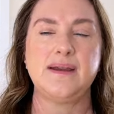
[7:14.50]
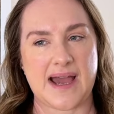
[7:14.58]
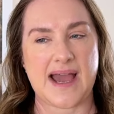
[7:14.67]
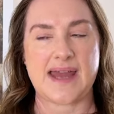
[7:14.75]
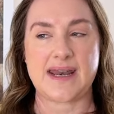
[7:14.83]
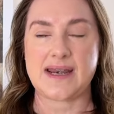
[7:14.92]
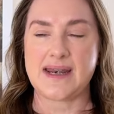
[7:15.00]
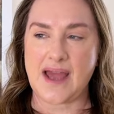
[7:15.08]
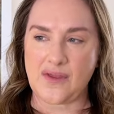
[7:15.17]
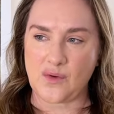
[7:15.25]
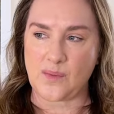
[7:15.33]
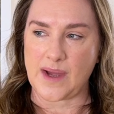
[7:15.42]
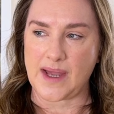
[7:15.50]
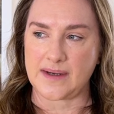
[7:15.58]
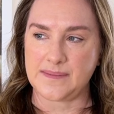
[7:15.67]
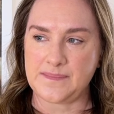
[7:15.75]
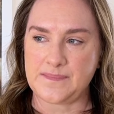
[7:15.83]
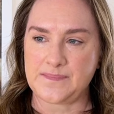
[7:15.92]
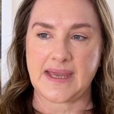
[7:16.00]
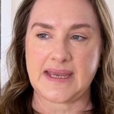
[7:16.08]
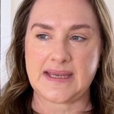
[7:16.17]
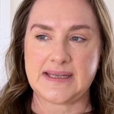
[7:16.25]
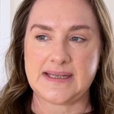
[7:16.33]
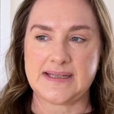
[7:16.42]
And another one
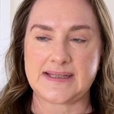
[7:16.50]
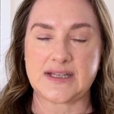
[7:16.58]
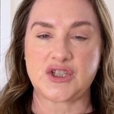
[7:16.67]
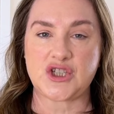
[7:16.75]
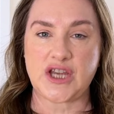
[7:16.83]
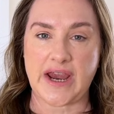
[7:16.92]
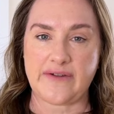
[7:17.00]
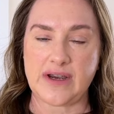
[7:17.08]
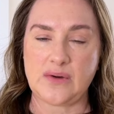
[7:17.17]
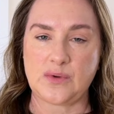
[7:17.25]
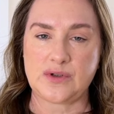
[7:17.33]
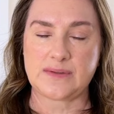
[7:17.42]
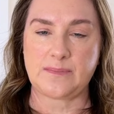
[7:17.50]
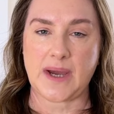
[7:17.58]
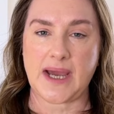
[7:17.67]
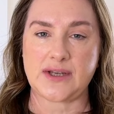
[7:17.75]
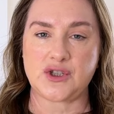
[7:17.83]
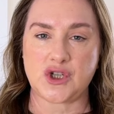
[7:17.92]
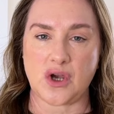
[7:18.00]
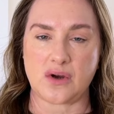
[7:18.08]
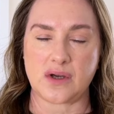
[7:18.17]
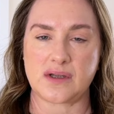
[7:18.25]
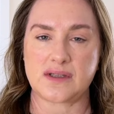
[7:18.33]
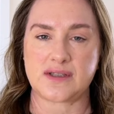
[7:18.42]
is Cherry Wood by
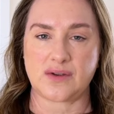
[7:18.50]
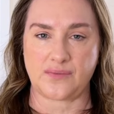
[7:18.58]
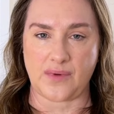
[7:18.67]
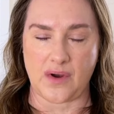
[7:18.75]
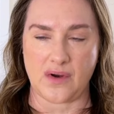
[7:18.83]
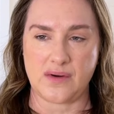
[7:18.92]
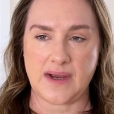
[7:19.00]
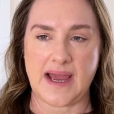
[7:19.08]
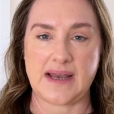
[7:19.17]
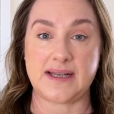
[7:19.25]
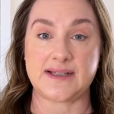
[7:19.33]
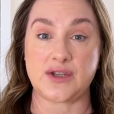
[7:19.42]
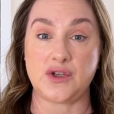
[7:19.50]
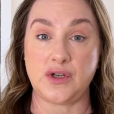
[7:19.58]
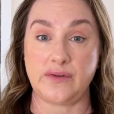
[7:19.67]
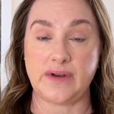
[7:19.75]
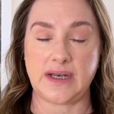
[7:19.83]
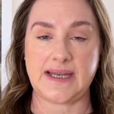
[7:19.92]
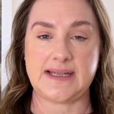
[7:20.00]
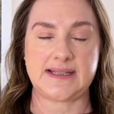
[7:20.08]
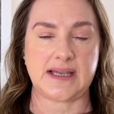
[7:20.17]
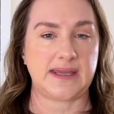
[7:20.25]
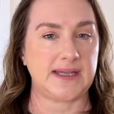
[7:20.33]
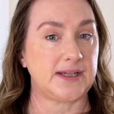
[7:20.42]
Jock Sarong, and it's a new release.
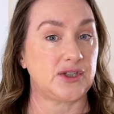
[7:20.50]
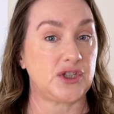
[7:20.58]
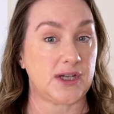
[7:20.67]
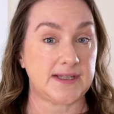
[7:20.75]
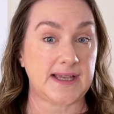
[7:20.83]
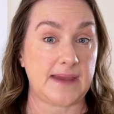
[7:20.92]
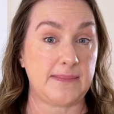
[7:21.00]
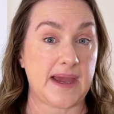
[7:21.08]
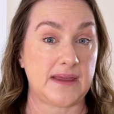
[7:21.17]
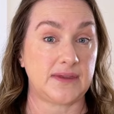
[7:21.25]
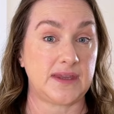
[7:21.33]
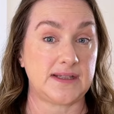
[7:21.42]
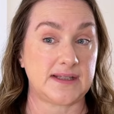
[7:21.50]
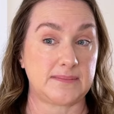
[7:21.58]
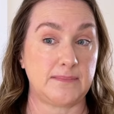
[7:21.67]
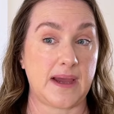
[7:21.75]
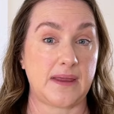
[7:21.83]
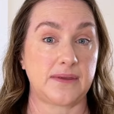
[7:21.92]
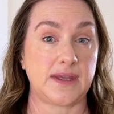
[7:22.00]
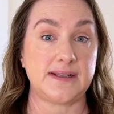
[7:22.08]
I think it just came out this month.